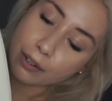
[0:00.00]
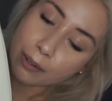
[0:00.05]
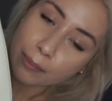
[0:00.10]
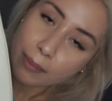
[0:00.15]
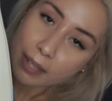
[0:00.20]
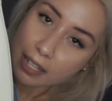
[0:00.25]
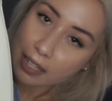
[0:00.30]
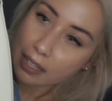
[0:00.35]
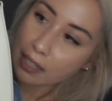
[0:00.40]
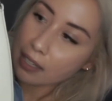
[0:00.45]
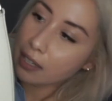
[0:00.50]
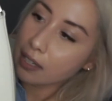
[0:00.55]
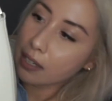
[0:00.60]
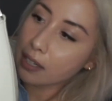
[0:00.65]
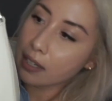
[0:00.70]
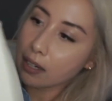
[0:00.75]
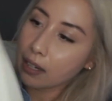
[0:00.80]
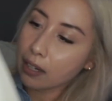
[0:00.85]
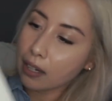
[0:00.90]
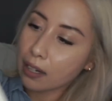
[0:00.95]
a bit?
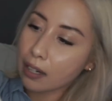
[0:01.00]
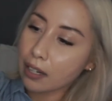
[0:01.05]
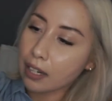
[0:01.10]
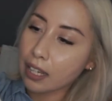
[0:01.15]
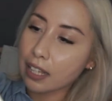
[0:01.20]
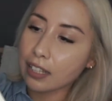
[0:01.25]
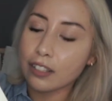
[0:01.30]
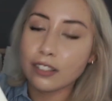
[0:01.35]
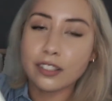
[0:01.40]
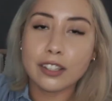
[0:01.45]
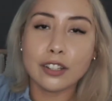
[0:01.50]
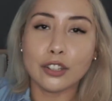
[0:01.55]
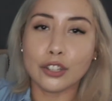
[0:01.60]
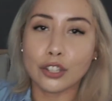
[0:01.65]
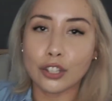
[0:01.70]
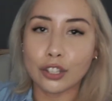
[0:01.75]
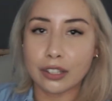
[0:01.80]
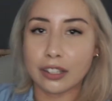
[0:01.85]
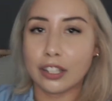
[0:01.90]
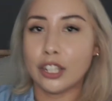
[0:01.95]
It doesn't
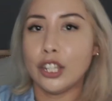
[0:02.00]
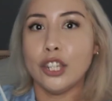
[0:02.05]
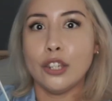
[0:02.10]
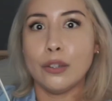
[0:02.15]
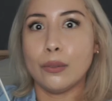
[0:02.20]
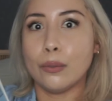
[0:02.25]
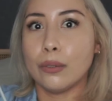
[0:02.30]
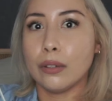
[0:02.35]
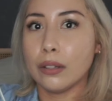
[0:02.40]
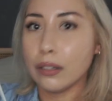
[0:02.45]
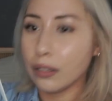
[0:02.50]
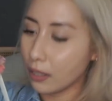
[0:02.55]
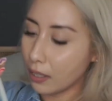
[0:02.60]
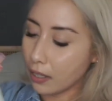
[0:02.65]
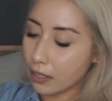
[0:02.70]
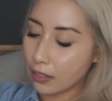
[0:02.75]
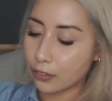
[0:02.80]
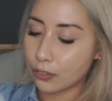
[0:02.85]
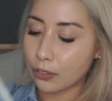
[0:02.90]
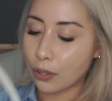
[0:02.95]
look cute.
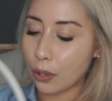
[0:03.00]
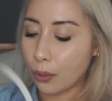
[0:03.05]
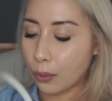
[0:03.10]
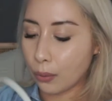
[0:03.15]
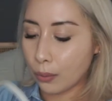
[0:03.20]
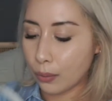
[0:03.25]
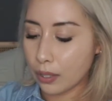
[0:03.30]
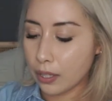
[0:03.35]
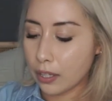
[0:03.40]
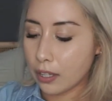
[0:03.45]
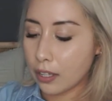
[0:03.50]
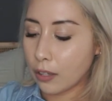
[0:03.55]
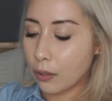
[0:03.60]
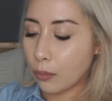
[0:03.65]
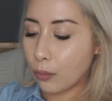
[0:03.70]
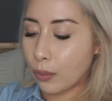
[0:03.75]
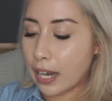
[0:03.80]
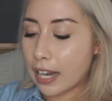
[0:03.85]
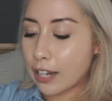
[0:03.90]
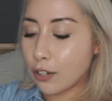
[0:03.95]
So
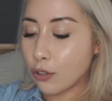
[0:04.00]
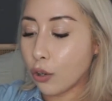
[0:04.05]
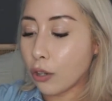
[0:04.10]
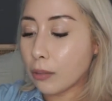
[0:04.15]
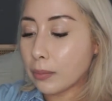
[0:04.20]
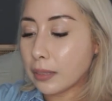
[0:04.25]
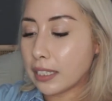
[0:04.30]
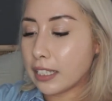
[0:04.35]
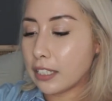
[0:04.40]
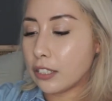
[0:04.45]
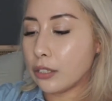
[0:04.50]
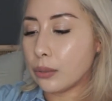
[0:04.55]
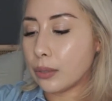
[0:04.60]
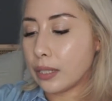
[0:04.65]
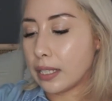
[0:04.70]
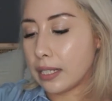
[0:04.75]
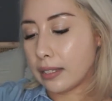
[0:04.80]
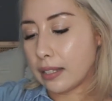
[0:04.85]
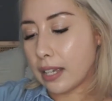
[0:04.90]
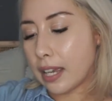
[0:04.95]
what I normally do
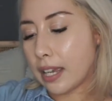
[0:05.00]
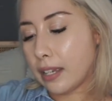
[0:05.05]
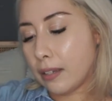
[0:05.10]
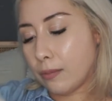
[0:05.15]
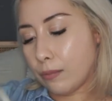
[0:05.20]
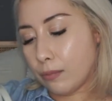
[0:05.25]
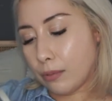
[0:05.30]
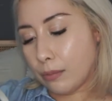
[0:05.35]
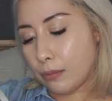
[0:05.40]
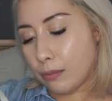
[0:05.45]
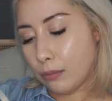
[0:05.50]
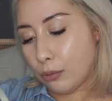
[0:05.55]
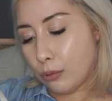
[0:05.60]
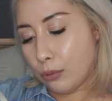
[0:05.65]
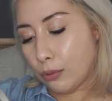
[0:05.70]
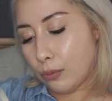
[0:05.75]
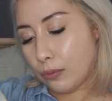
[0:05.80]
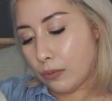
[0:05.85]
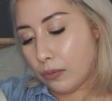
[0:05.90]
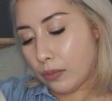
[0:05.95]
is I
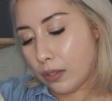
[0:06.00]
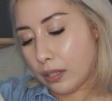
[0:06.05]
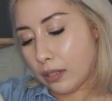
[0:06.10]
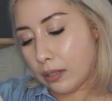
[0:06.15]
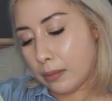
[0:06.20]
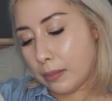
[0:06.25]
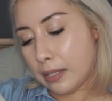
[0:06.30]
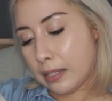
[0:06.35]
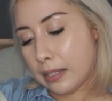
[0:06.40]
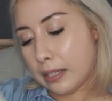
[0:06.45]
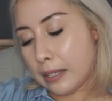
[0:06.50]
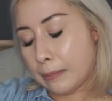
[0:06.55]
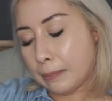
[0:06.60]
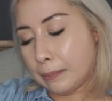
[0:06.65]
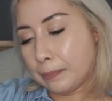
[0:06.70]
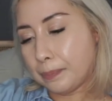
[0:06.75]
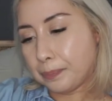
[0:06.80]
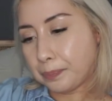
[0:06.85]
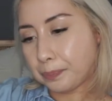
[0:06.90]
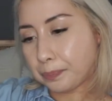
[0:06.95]
remove, let me see,
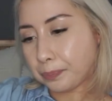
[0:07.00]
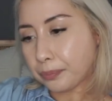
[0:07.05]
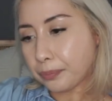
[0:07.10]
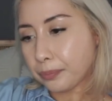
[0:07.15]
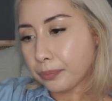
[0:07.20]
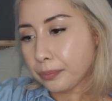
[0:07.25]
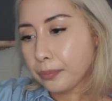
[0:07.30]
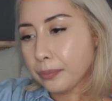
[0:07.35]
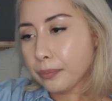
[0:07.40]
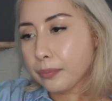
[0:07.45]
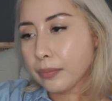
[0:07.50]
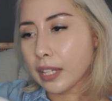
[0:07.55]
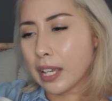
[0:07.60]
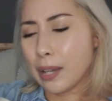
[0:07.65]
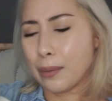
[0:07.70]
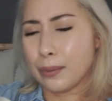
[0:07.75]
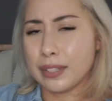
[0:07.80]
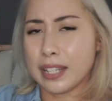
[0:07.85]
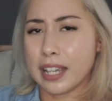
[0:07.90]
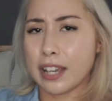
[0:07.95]

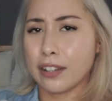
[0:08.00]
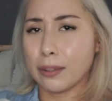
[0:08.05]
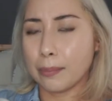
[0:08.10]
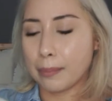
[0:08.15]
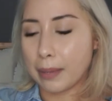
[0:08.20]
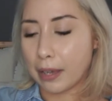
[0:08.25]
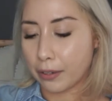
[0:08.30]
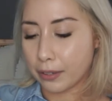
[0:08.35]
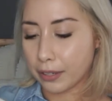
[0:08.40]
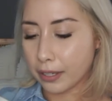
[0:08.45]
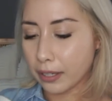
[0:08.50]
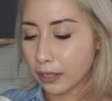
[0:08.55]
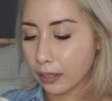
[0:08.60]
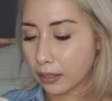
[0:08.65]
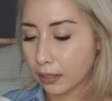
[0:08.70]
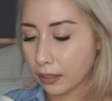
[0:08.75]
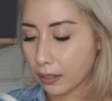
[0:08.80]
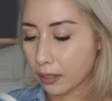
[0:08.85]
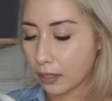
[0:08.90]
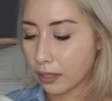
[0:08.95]
I would take out the powder
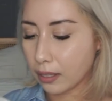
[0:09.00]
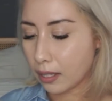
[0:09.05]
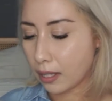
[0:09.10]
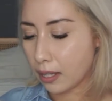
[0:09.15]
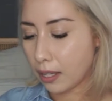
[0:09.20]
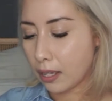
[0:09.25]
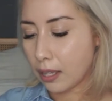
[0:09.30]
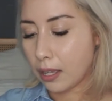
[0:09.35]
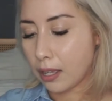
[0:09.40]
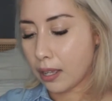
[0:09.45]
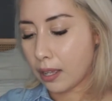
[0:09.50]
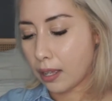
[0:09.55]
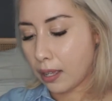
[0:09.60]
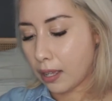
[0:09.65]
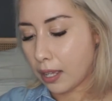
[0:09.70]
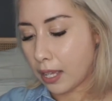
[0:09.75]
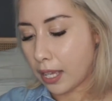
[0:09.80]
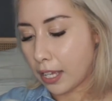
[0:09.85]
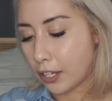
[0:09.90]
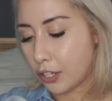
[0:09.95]

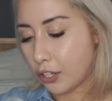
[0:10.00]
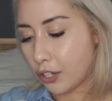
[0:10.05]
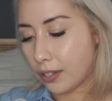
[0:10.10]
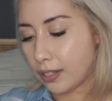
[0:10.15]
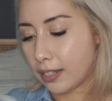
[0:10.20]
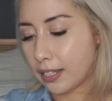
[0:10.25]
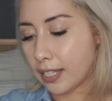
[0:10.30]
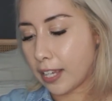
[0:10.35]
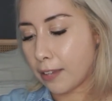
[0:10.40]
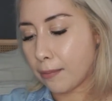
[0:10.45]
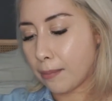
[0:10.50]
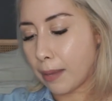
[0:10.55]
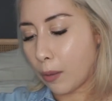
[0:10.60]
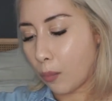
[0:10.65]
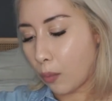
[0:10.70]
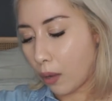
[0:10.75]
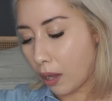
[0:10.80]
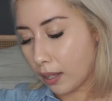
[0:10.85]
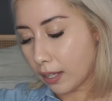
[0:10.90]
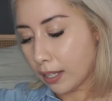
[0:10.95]
and just leave my
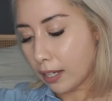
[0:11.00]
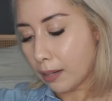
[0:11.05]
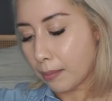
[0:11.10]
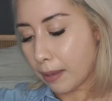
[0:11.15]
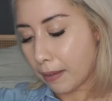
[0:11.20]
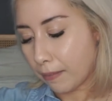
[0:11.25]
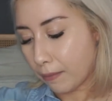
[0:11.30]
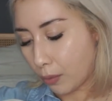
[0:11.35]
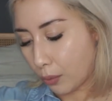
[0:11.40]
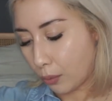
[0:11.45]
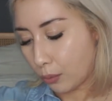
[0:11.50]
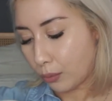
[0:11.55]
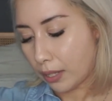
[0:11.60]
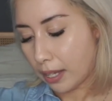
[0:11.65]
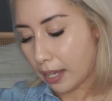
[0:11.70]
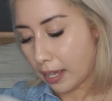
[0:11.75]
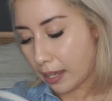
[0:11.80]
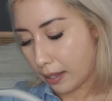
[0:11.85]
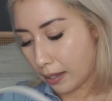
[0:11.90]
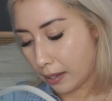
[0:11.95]
wallet, my phone,
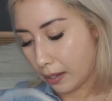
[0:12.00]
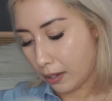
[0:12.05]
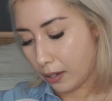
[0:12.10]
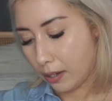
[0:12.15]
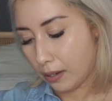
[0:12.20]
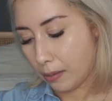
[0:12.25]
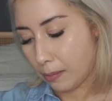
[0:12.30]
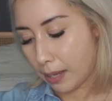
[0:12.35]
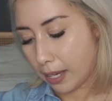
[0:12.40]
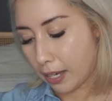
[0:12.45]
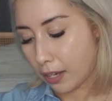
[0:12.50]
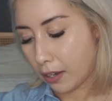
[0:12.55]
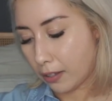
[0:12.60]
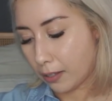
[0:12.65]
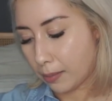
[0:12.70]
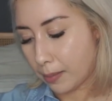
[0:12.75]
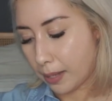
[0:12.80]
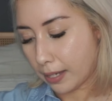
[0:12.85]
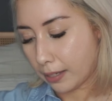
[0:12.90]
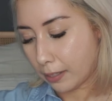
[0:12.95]
and my
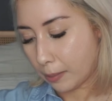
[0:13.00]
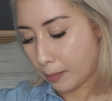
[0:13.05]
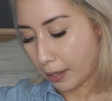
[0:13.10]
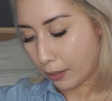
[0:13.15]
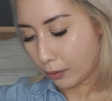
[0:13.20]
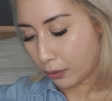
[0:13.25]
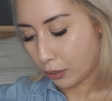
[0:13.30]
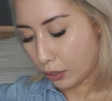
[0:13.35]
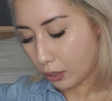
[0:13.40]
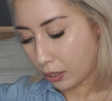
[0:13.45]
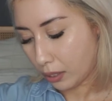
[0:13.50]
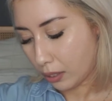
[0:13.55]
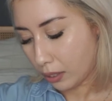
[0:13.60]
cosmetics pouch.